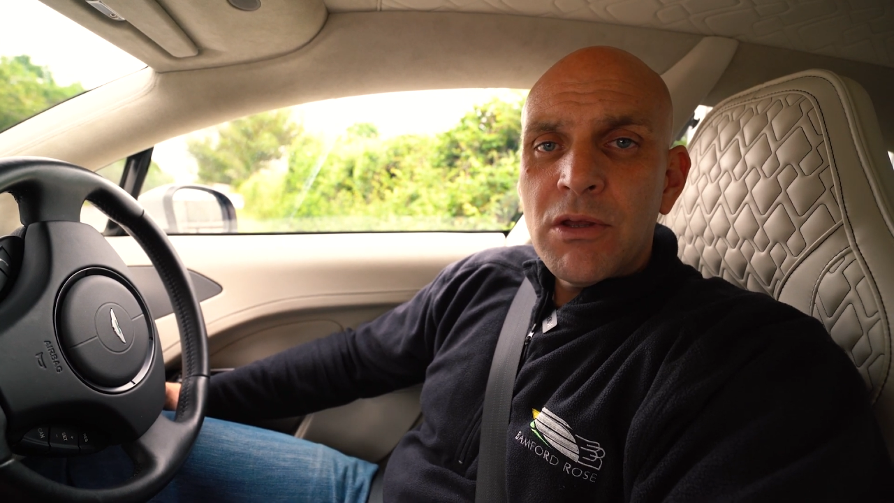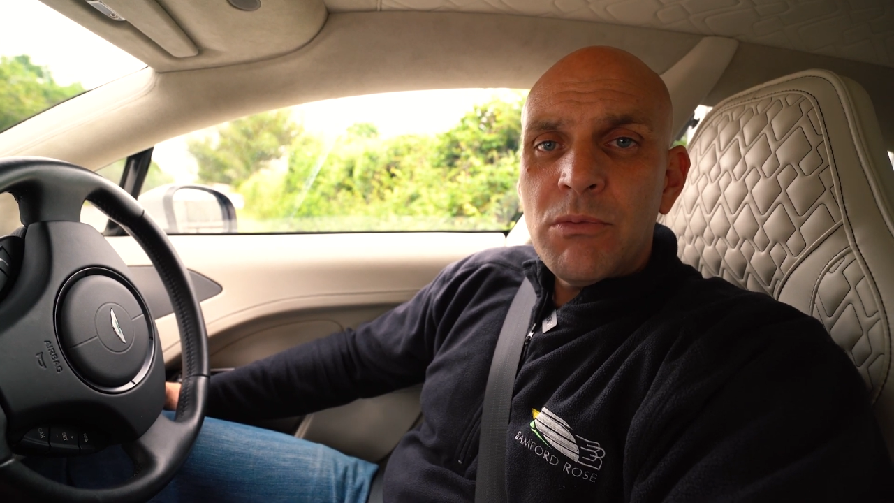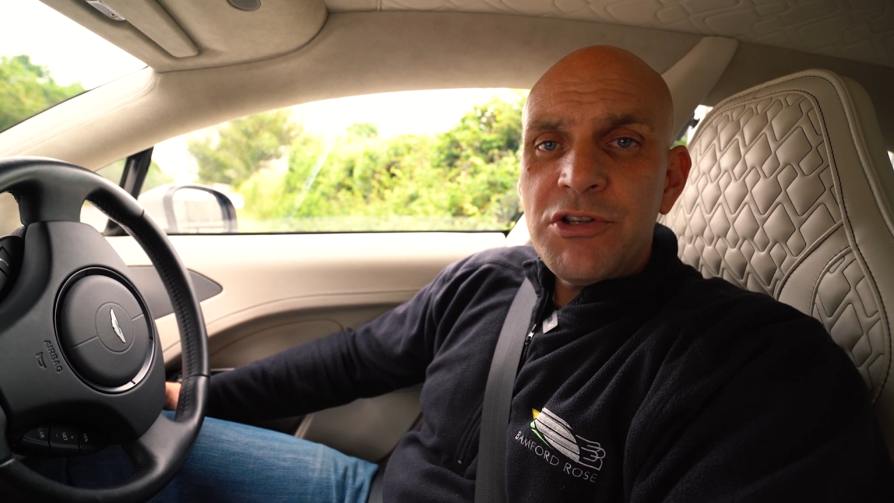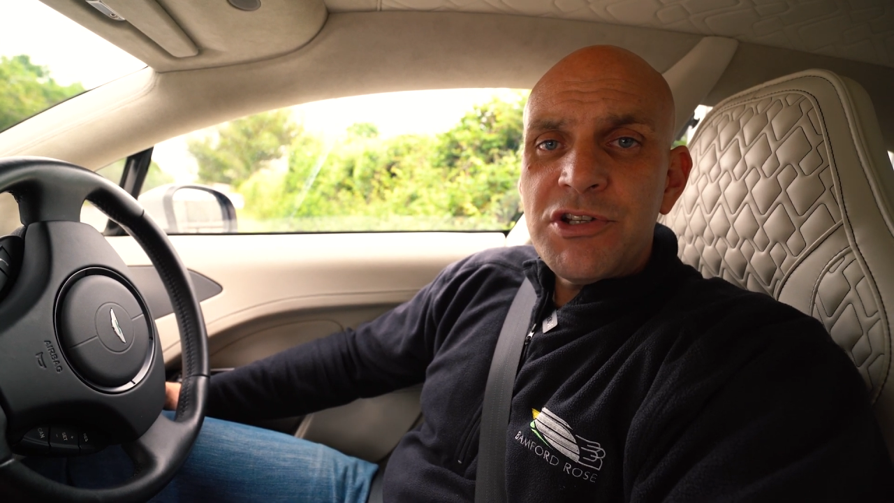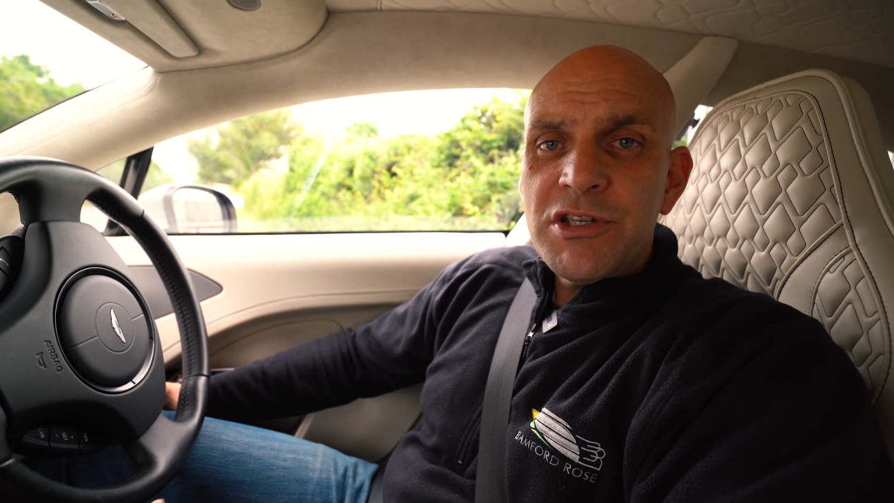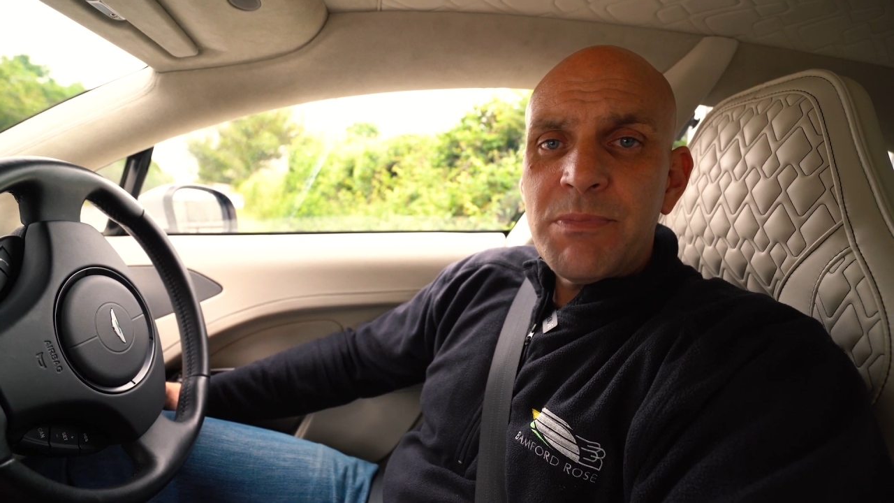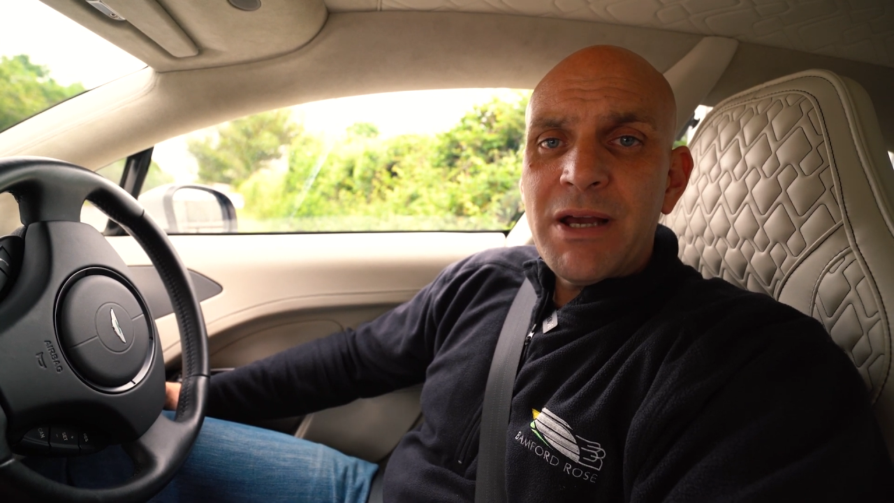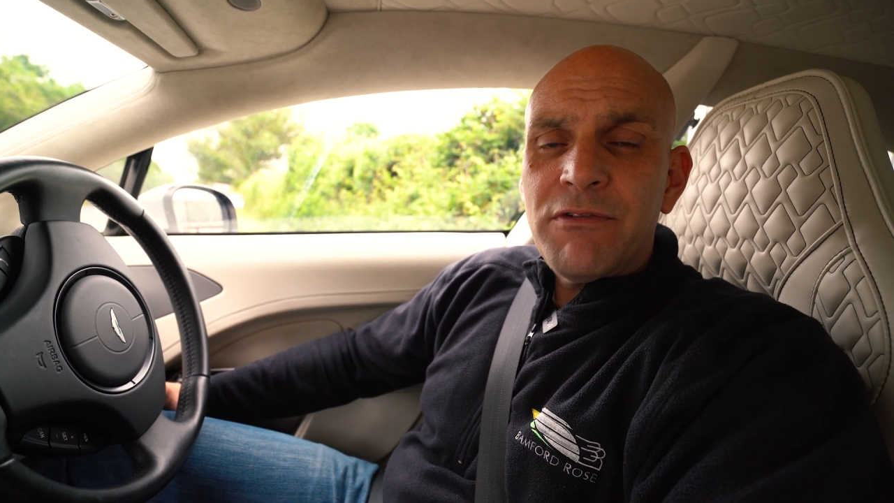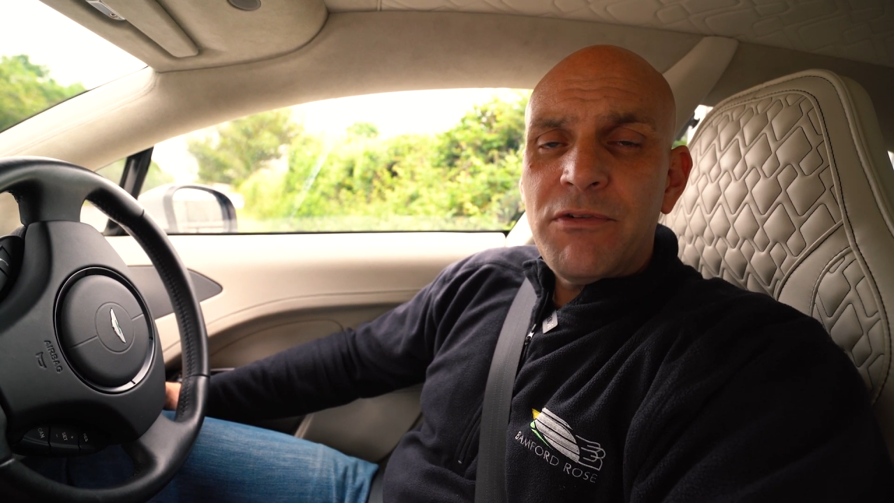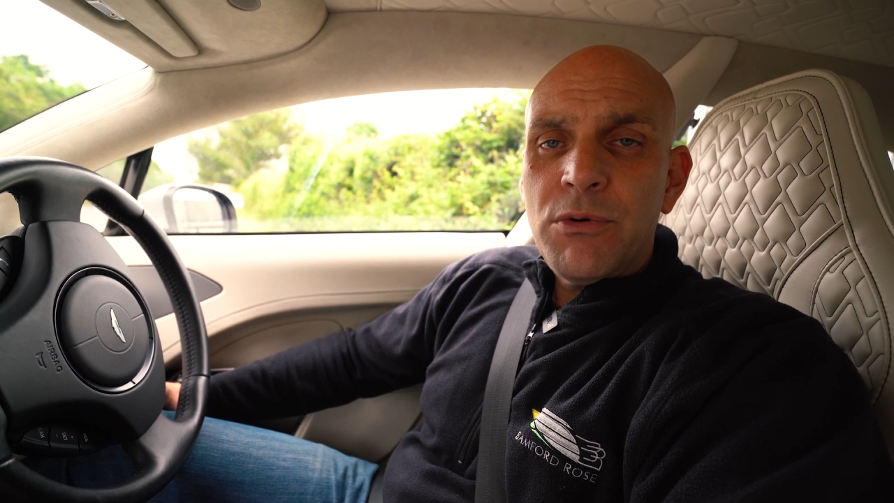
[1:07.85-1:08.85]
which is
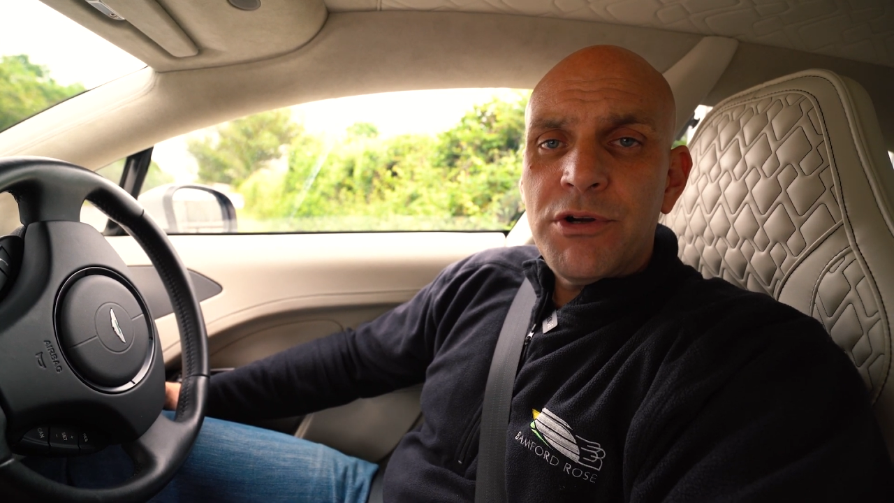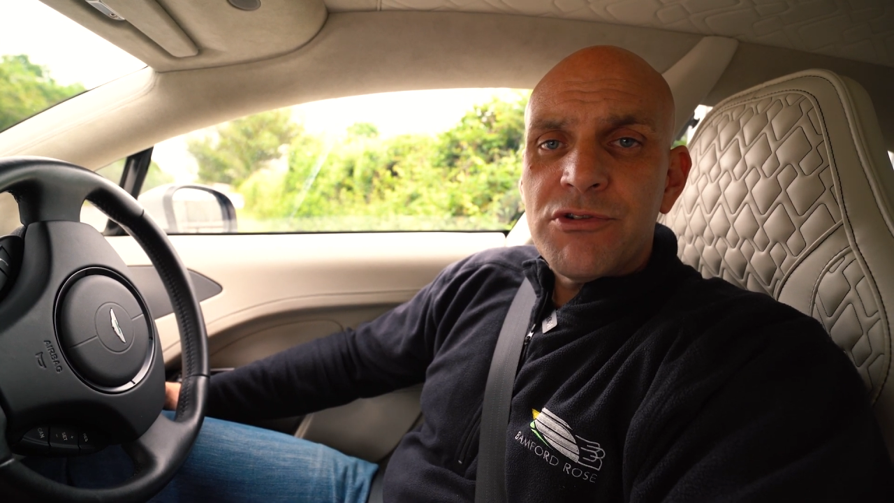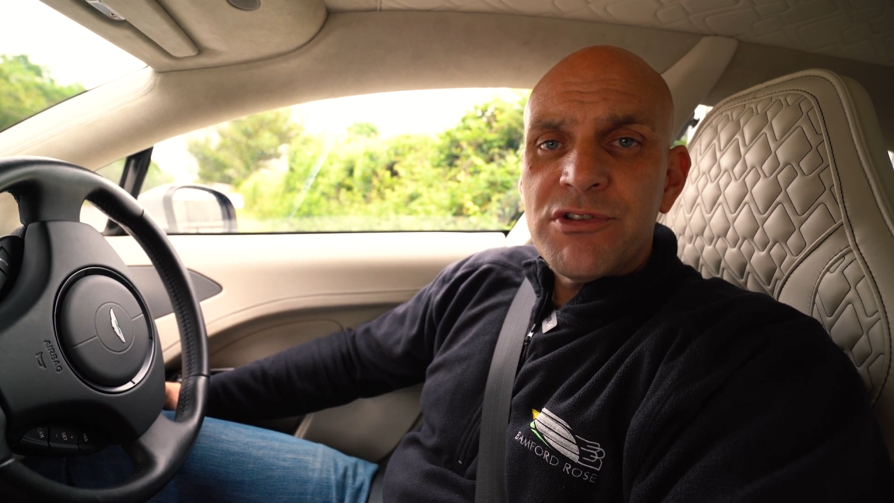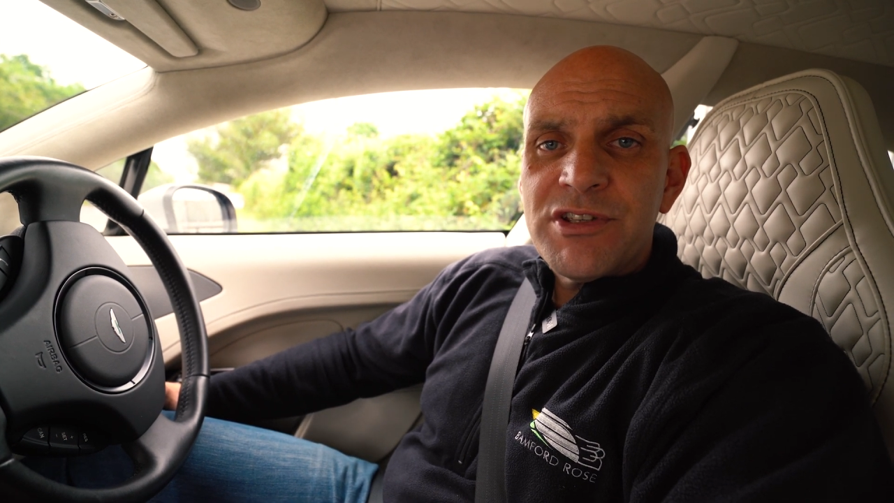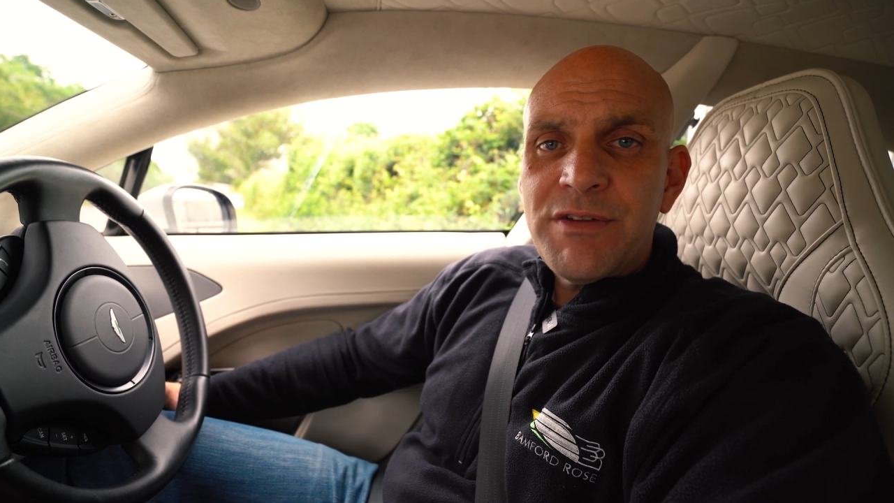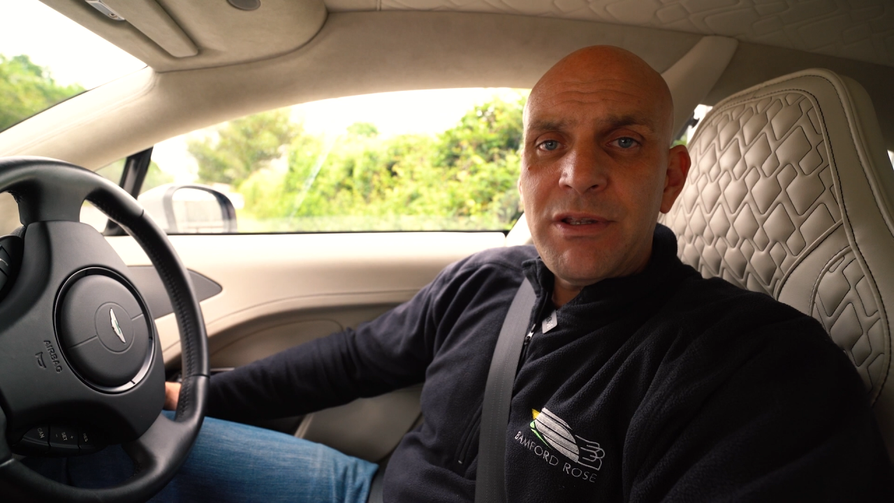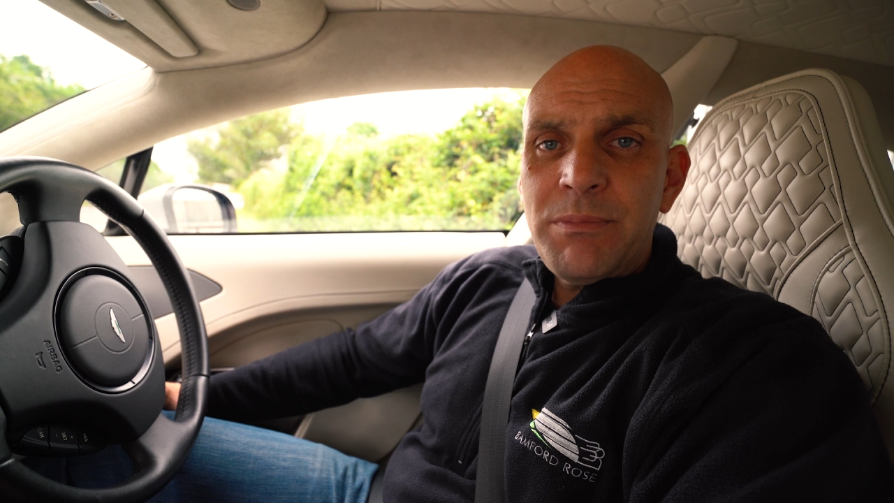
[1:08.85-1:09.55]
about 470